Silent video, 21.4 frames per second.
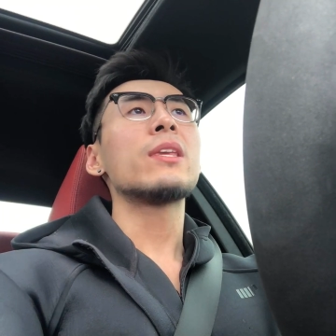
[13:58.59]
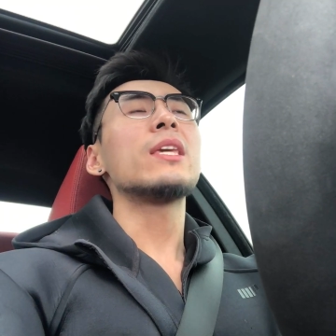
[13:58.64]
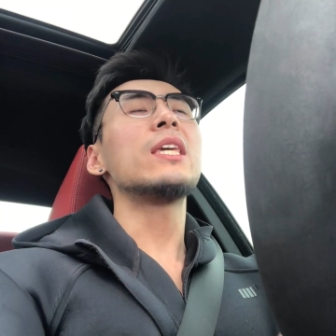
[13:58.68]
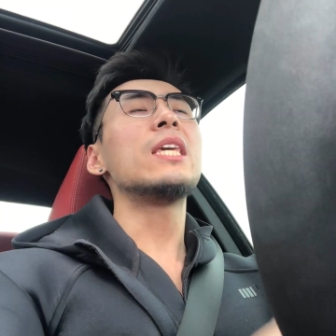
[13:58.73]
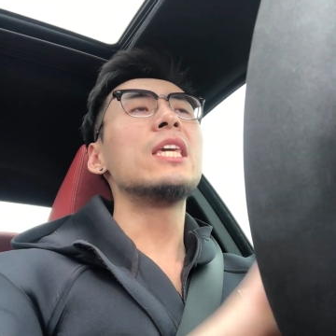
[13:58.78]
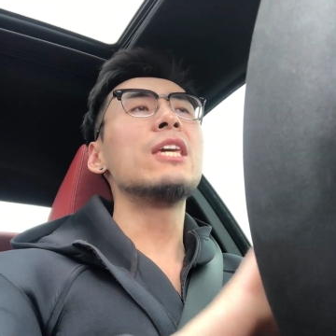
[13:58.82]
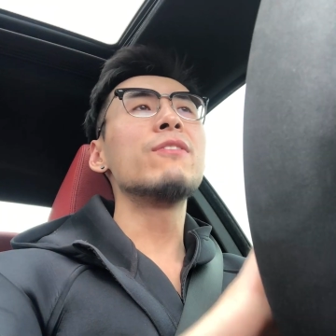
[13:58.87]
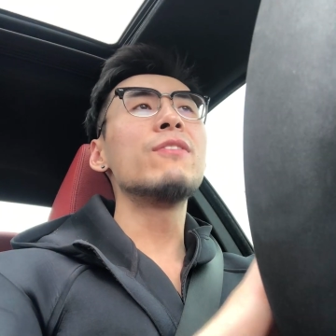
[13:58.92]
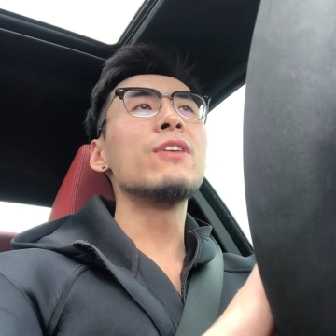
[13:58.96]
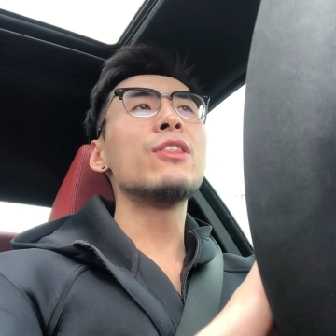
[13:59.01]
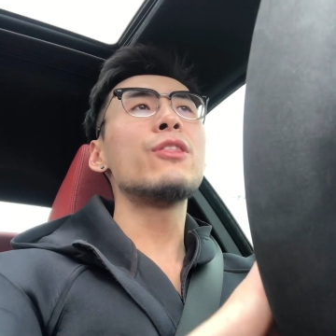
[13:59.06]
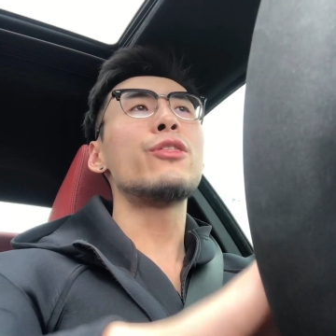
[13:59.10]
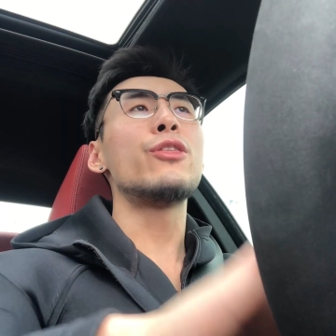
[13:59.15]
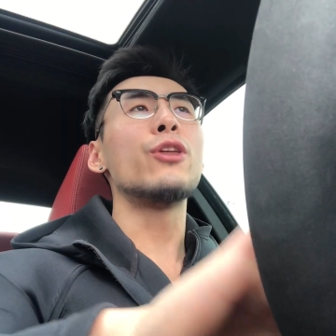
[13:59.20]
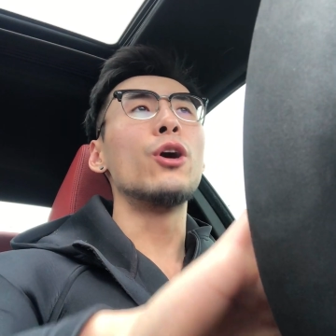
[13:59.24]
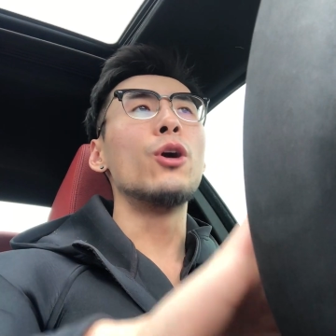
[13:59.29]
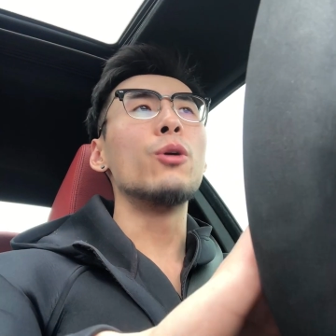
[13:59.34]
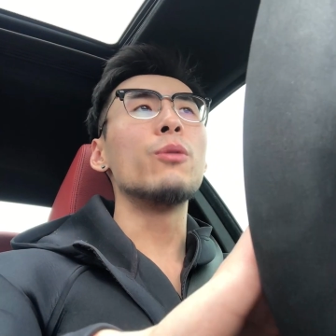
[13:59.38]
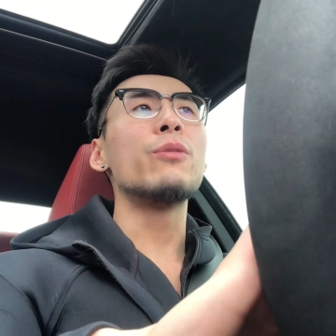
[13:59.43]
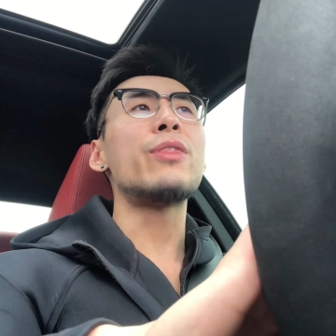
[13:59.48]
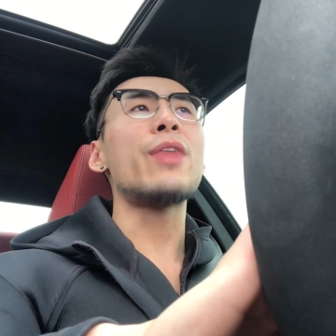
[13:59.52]
even
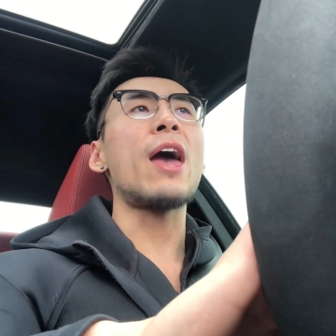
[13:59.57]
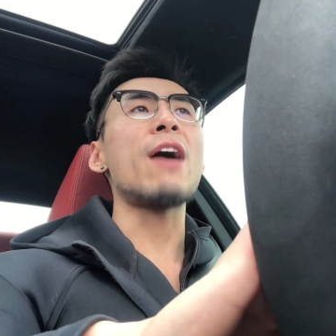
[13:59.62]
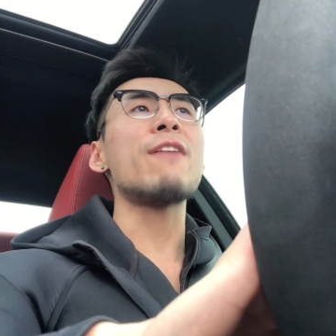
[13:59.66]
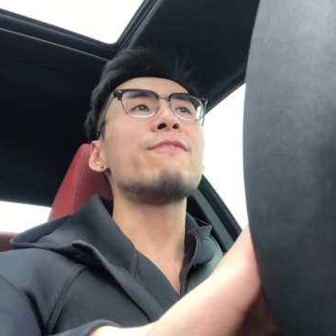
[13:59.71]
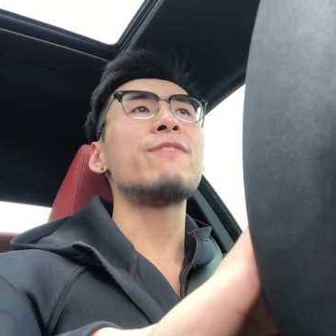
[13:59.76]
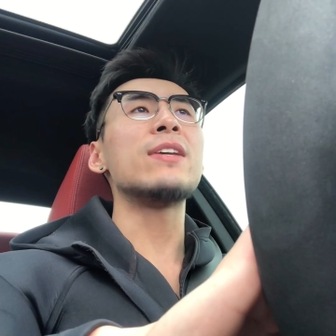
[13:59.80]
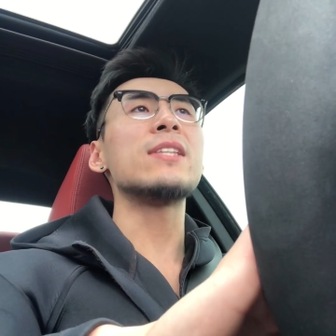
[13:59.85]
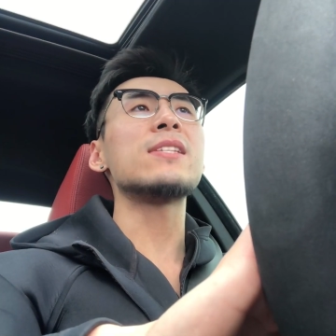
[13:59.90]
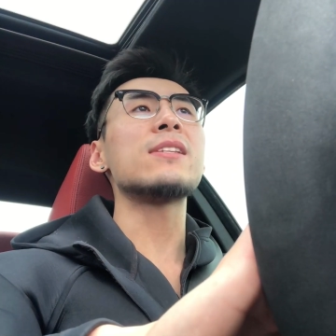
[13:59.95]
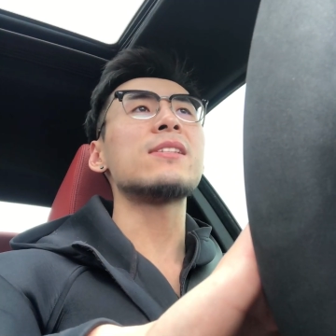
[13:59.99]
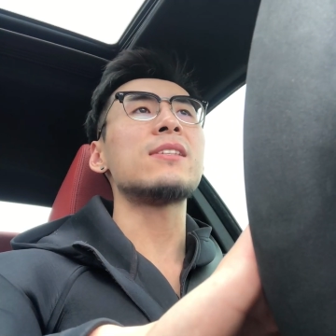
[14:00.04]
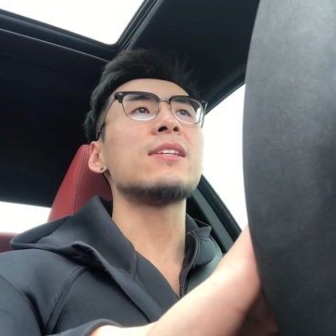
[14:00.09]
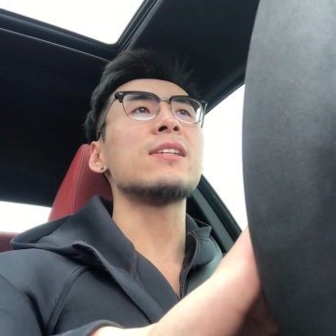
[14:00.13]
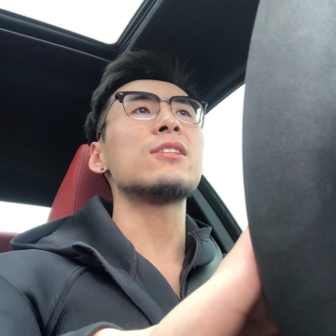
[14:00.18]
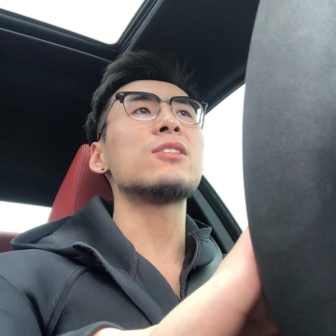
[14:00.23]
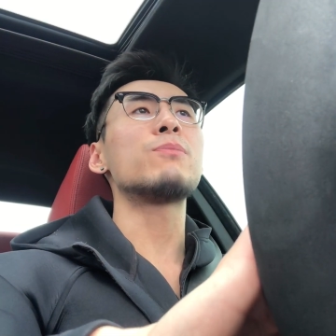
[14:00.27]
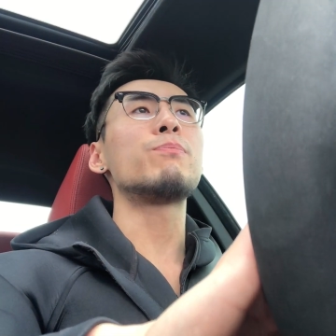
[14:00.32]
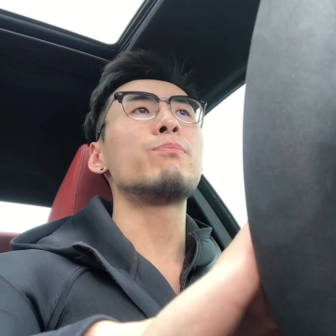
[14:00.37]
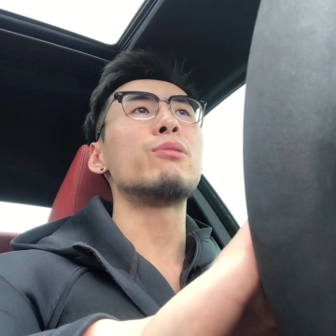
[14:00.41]
though that physicist